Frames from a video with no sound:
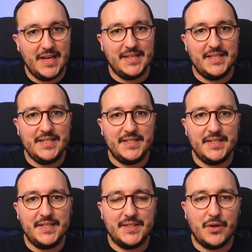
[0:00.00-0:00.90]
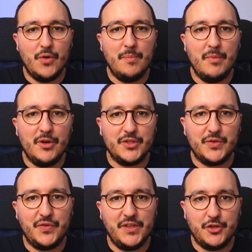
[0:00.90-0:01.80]
this is a must
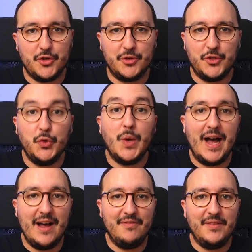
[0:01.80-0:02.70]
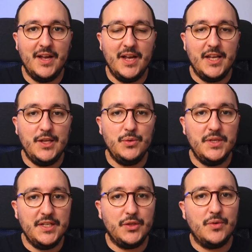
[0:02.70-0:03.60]
feature to have. You
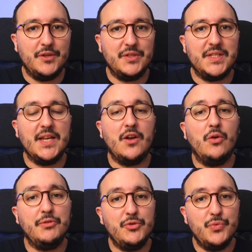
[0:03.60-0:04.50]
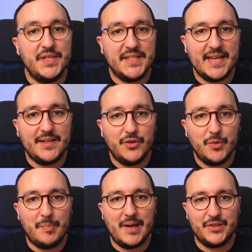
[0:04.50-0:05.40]
need to understand how to reset the
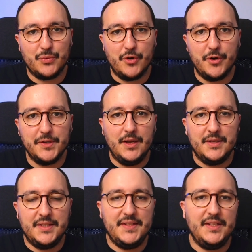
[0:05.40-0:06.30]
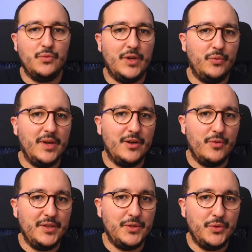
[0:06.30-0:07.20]
password. This is what we are
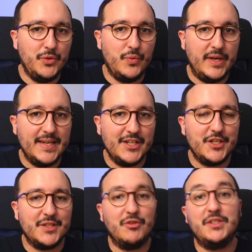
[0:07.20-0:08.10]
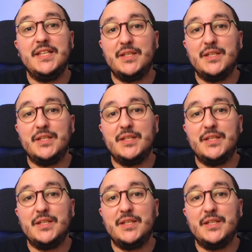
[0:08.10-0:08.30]
going to do with Nextjs 14 and